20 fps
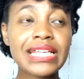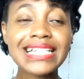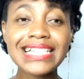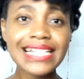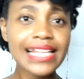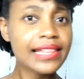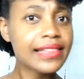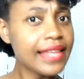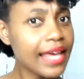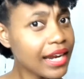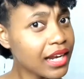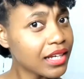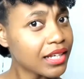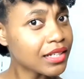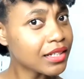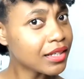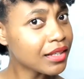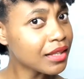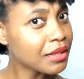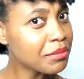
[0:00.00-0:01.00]
synthetic
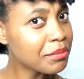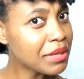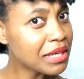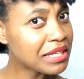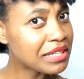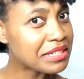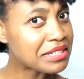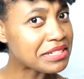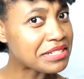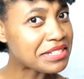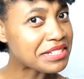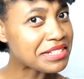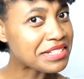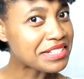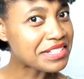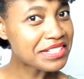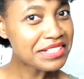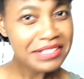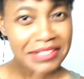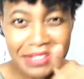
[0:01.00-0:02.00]

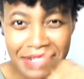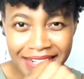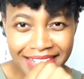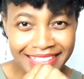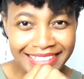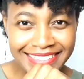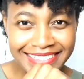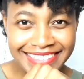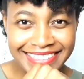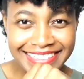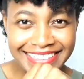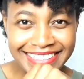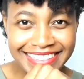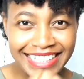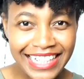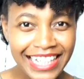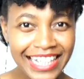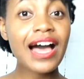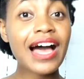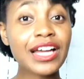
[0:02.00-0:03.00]
clip-ins.
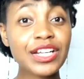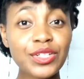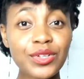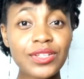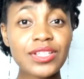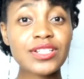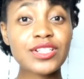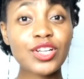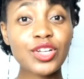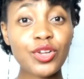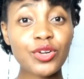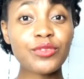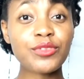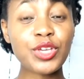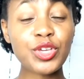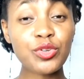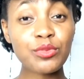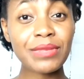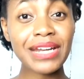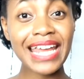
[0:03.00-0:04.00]
I know there's a lot of
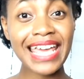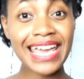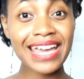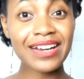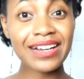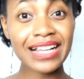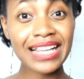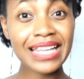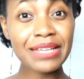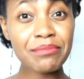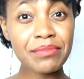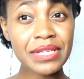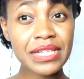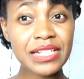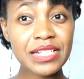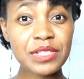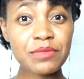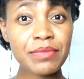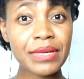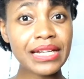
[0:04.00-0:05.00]
human hair
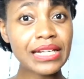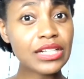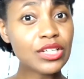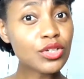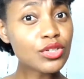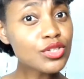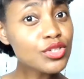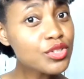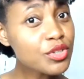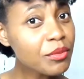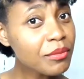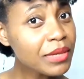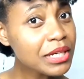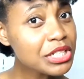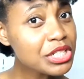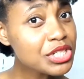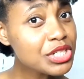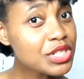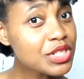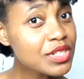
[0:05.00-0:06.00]
clip-ins, but not so
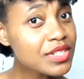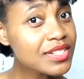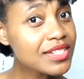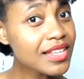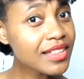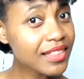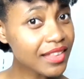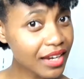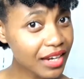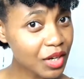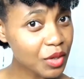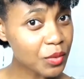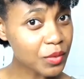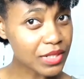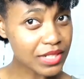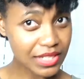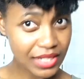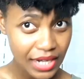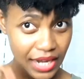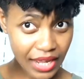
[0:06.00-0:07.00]
much synthetic
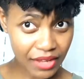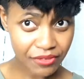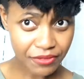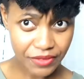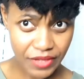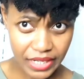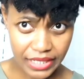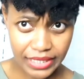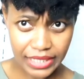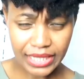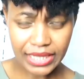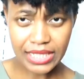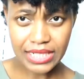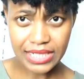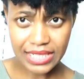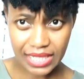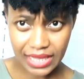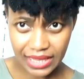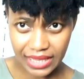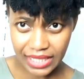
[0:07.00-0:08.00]
ones. And I find that the
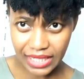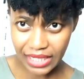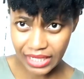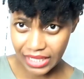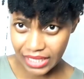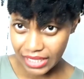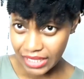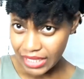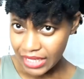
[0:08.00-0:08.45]
synthetic